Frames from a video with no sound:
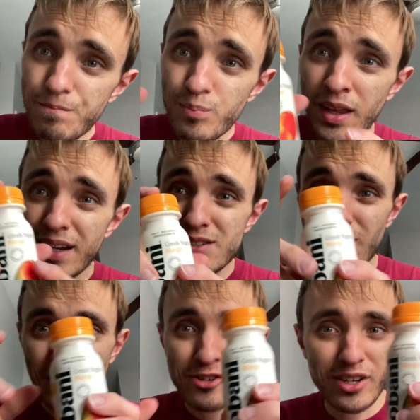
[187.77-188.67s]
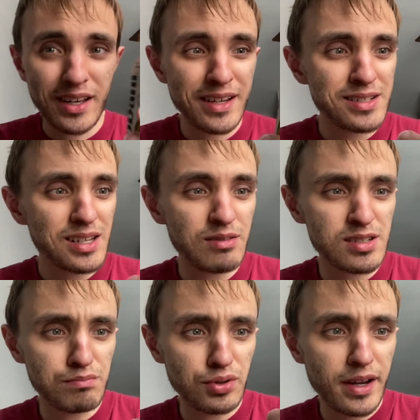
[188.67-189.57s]
Thanks for watching, guys. That was
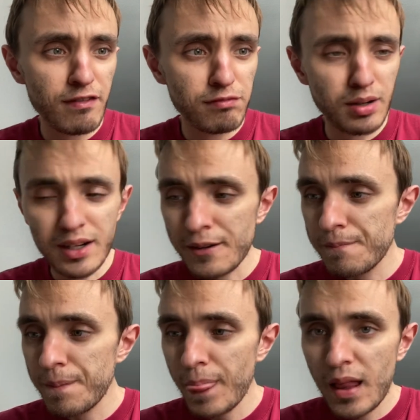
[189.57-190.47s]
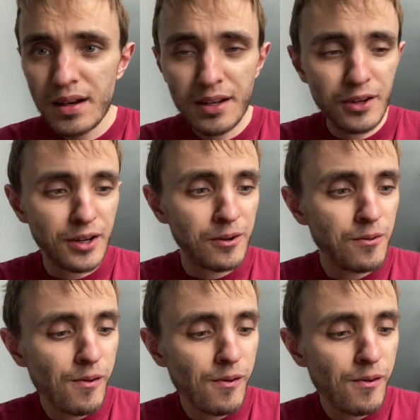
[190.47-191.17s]
brief, but, you know.